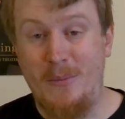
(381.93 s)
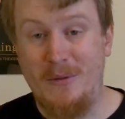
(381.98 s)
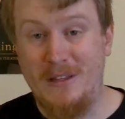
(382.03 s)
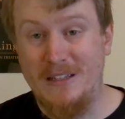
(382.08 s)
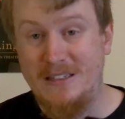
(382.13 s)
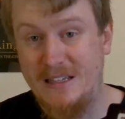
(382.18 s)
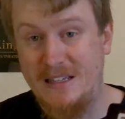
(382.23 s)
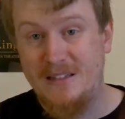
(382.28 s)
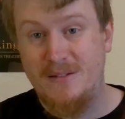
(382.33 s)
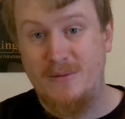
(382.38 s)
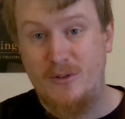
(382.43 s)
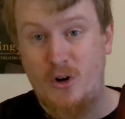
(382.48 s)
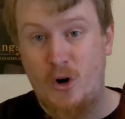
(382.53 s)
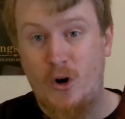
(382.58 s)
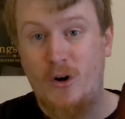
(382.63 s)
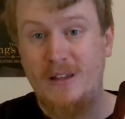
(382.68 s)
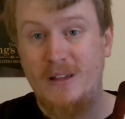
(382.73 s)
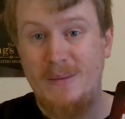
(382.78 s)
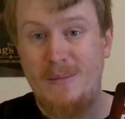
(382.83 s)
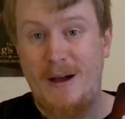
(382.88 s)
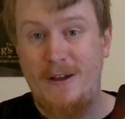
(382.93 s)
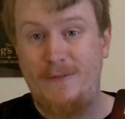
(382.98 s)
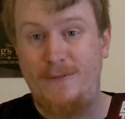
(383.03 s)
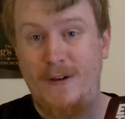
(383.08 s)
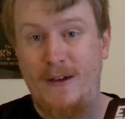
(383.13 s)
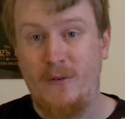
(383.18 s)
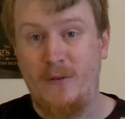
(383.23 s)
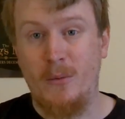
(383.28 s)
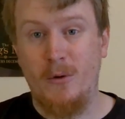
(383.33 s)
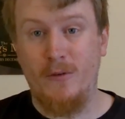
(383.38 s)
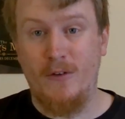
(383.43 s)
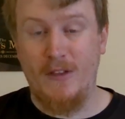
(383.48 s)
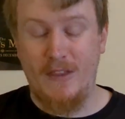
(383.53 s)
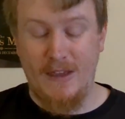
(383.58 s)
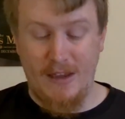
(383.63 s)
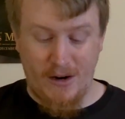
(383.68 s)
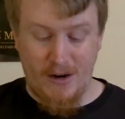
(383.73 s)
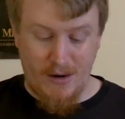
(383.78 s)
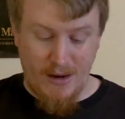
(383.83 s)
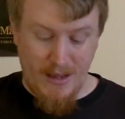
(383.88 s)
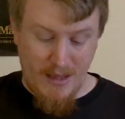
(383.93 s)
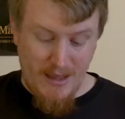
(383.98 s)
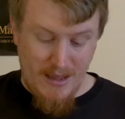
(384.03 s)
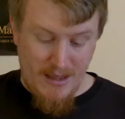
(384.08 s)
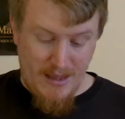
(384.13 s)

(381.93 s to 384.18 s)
But this is currently my favorite movie of the year.